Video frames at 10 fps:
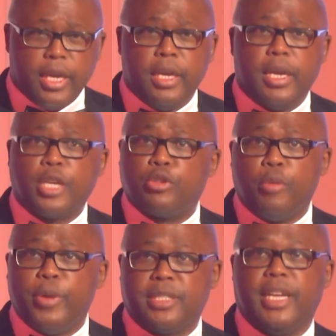
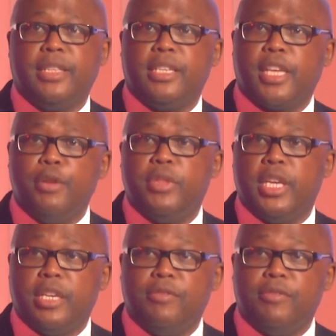ADCOP has done the same thing,